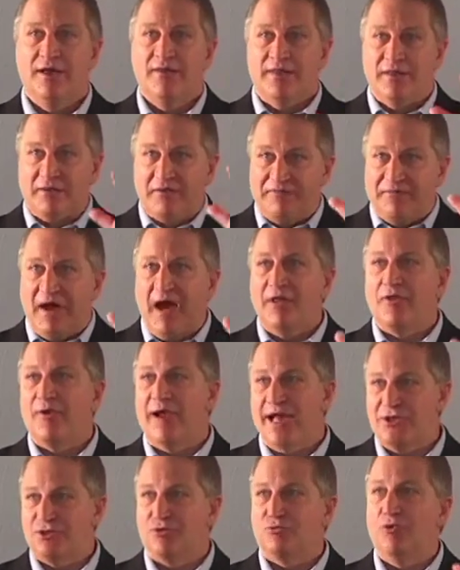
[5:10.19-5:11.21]
that the Father
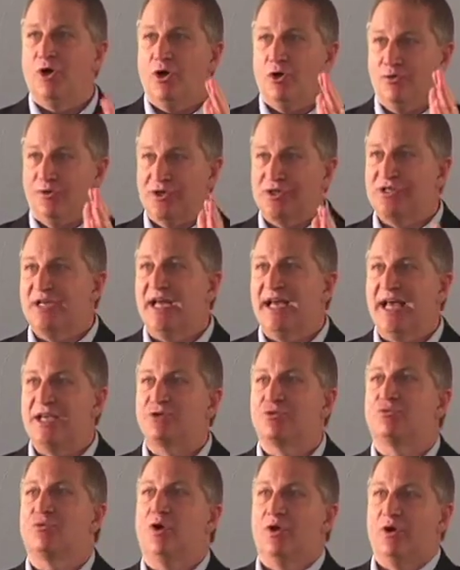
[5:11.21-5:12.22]
has a role, the Son
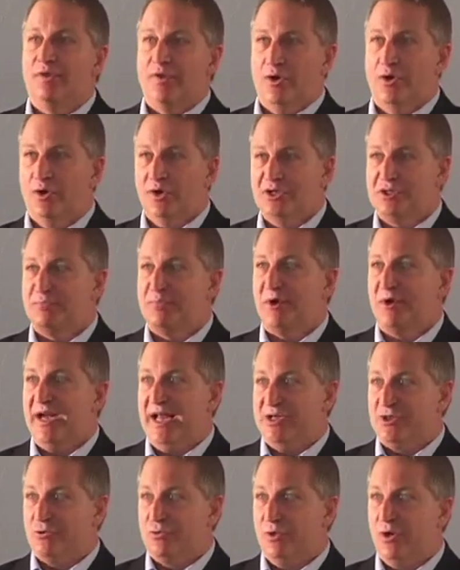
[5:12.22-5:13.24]
has a role, and the Holy Spirit
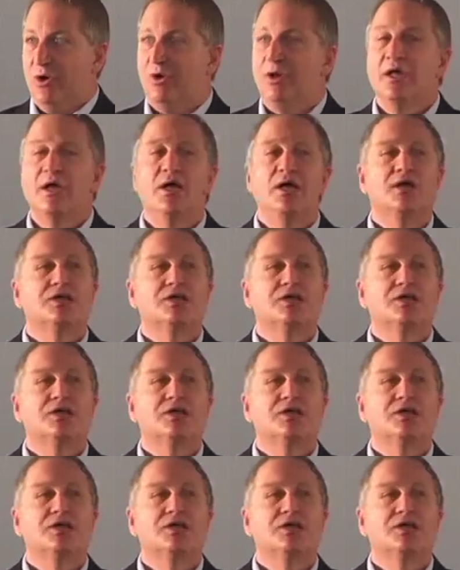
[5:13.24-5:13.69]
has a role.